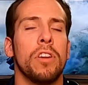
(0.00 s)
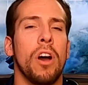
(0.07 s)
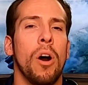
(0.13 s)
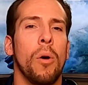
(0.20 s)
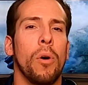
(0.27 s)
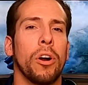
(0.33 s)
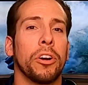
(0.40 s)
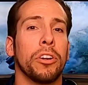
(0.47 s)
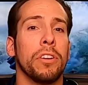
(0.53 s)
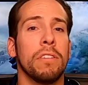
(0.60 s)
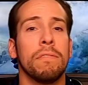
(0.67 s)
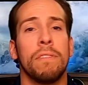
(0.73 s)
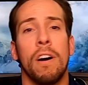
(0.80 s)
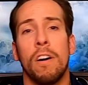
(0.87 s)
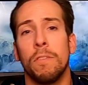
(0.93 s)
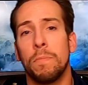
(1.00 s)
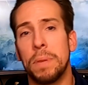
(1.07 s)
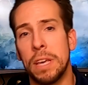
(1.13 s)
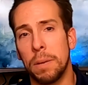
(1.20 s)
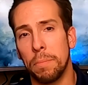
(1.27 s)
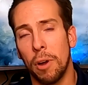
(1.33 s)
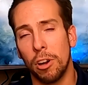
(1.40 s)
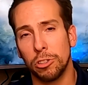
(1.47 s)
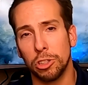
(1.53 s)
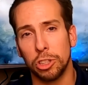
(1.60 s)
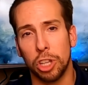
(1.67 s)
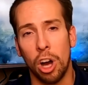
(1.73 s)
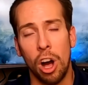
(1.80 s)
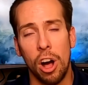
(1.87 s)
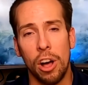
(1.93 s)
to know are going to involve being
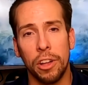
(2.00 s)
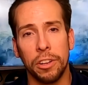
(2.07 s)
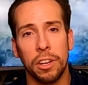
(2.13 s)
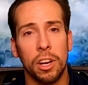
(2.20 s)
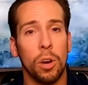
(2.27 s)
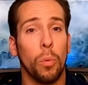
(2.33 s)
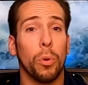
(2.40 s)
margin called.